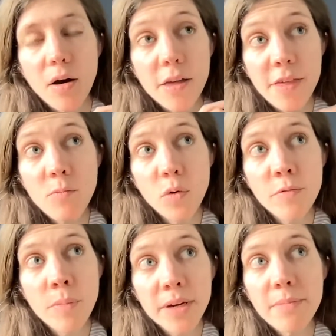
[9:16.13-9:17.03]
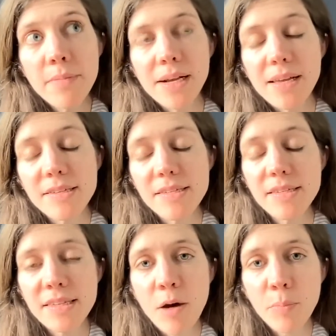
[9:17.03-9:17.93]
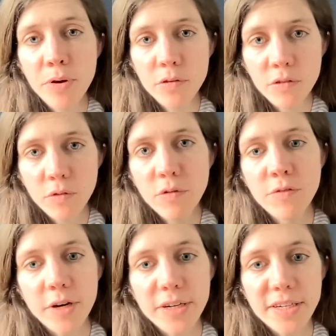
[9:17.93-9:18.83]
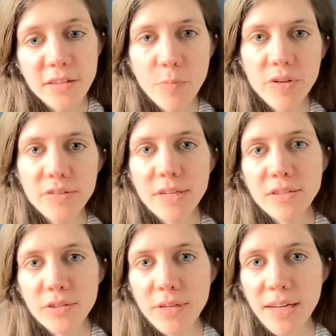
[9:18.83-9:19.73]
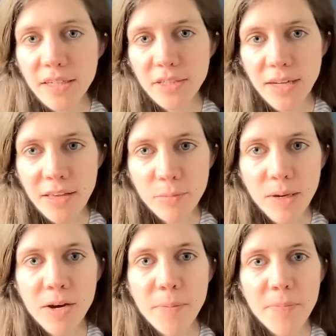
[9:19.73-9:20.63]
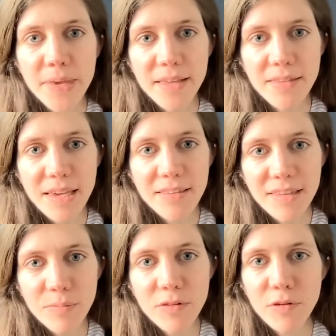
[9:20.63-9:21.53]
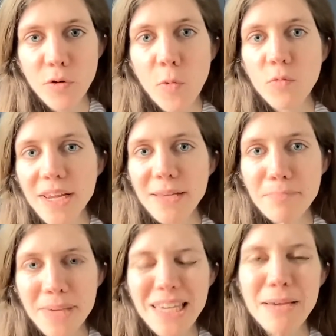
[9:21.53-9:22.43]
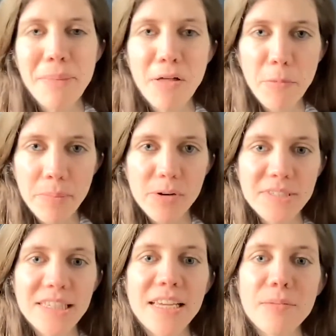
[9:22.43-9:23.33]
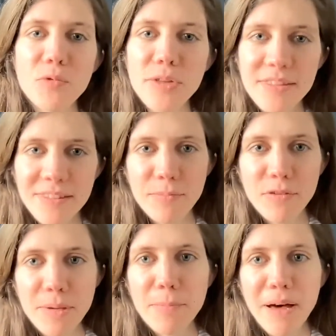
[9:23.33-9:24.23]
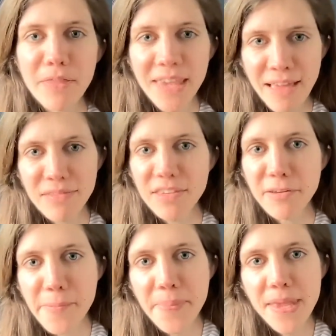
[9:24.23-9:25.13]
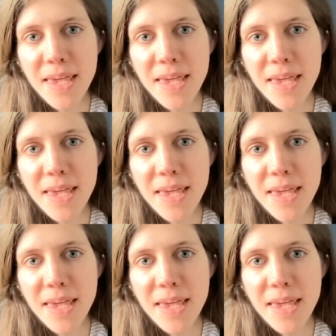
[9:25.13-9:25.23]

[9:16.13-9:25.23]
I think one of my main guesses is how personified the presidential election has become. It seems to not really be about the party anymore. It seems to be about the candidate.